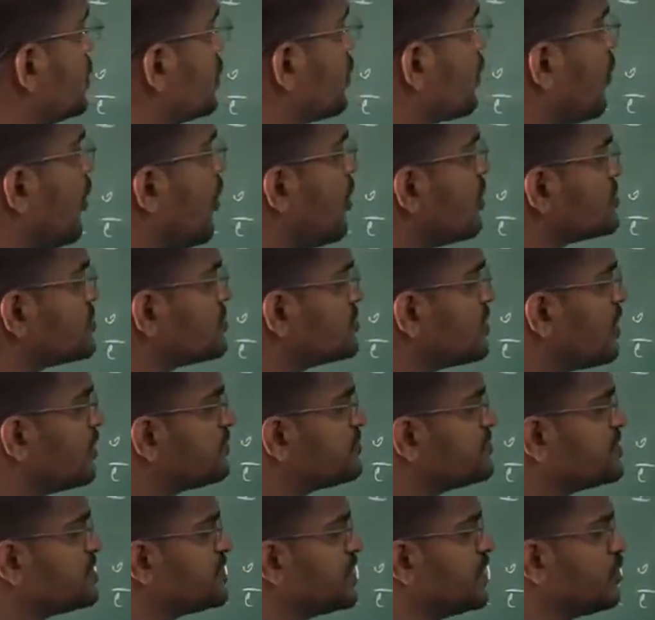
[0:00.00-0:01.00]
cos
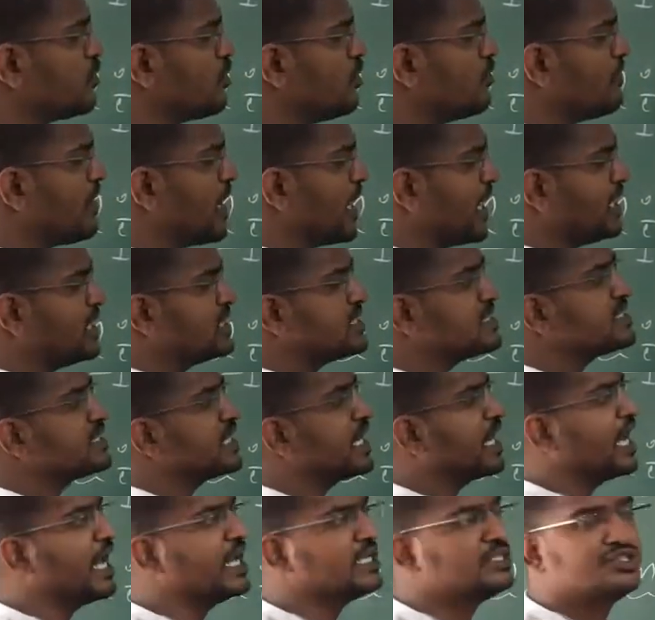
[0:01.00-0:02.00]
of 0
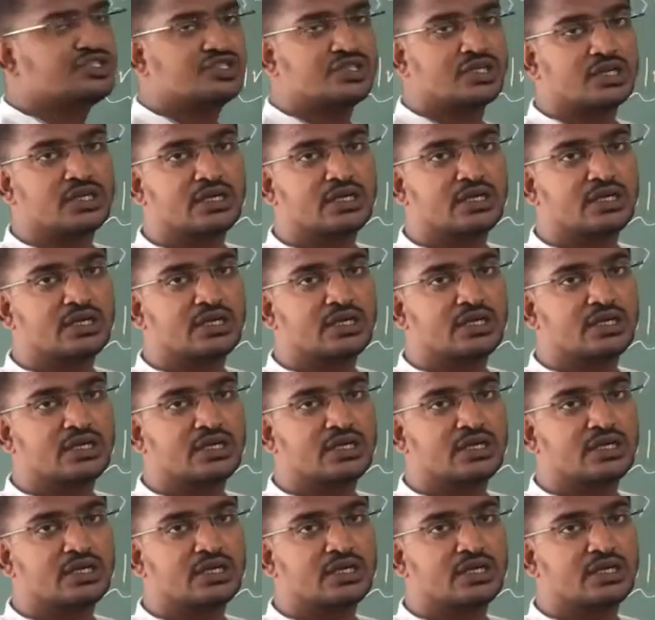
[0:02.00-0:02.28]
minus h?